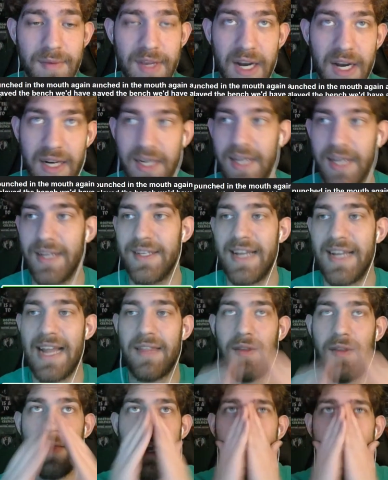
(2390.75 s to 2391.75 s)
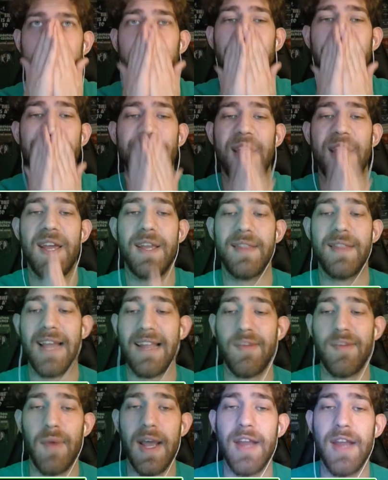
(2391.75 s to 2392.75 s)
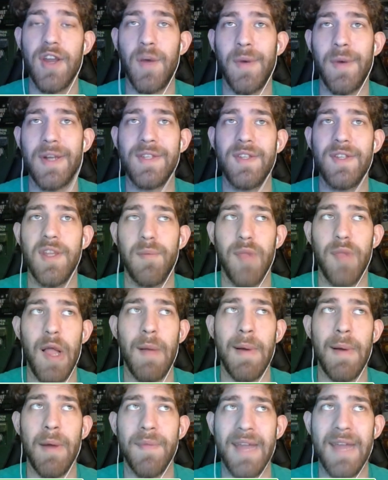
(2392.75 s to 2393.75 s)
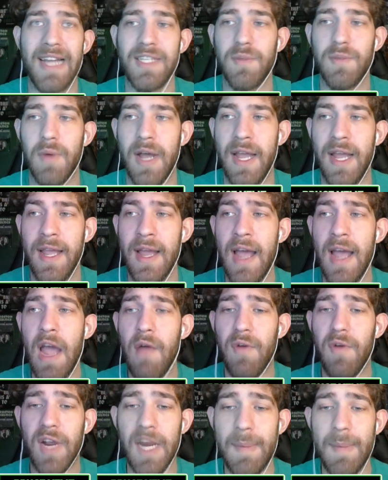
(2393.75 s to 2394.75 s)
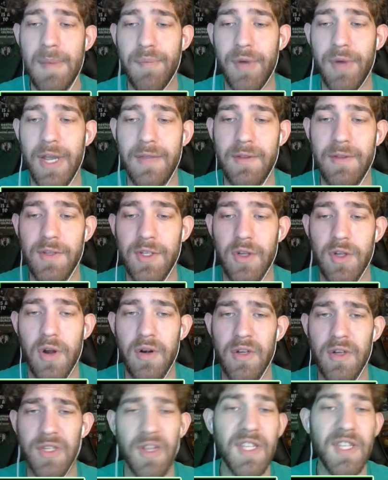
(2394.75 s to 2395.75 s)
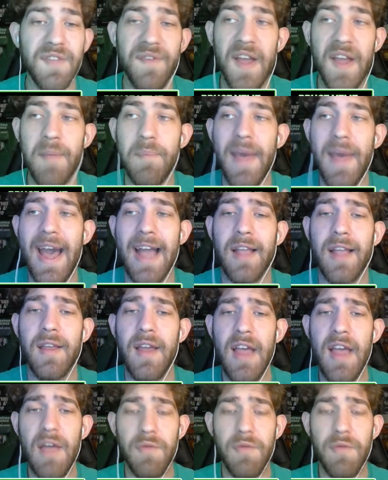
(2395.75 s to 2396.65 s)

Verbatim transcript: Yuck. Exactly. That's what I'm saying. That's why I don't want to see the blowout. That's why we're gonna be playing these starters. Let's fight back.